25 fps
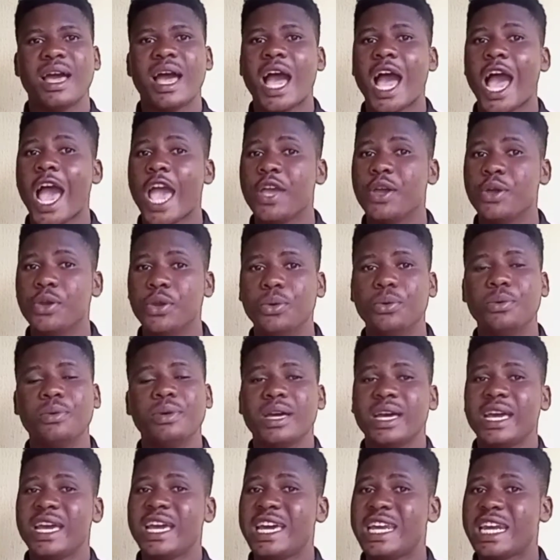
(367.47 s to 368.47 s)
And
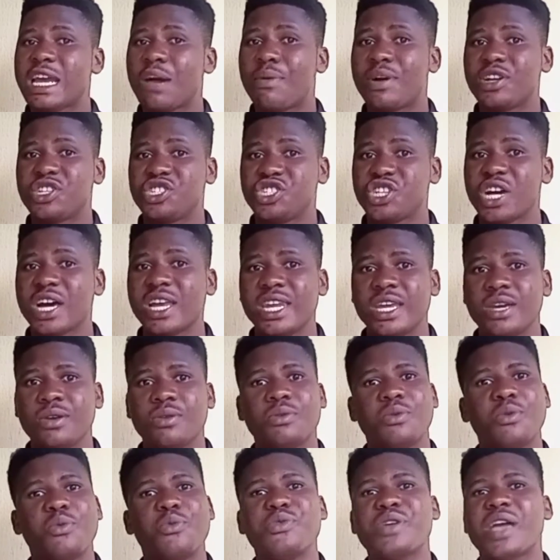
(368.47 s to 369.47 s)
in our channel,
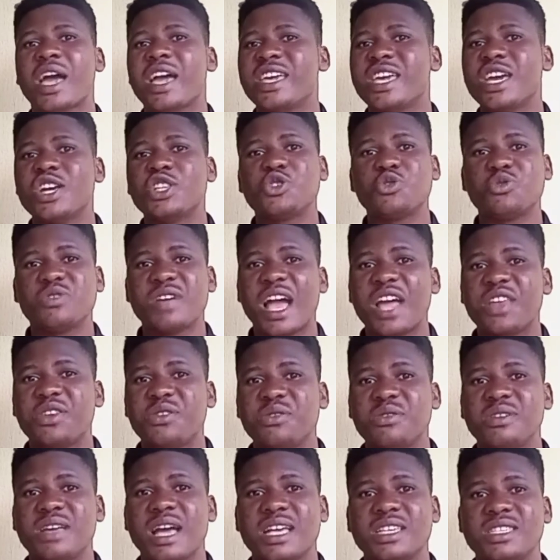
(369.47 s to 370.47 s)
we are here to guide you
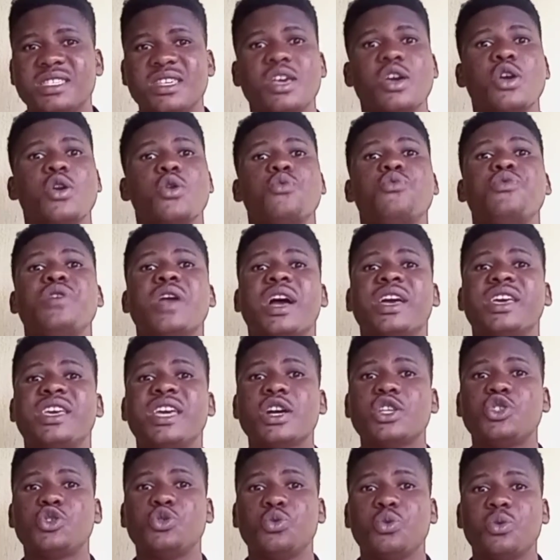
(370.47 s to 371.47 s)
guys. We are
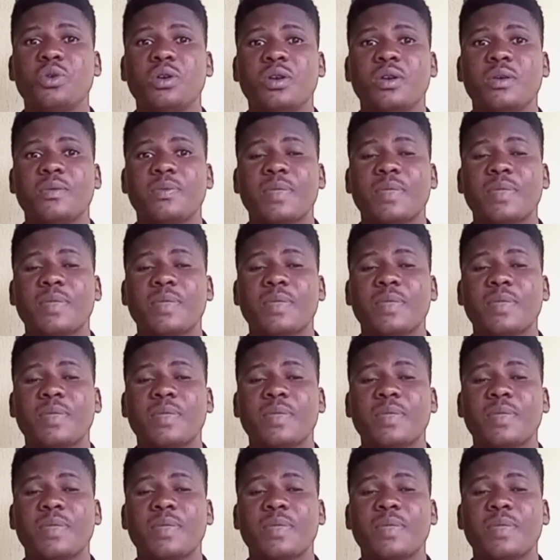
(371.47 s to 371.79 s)
here to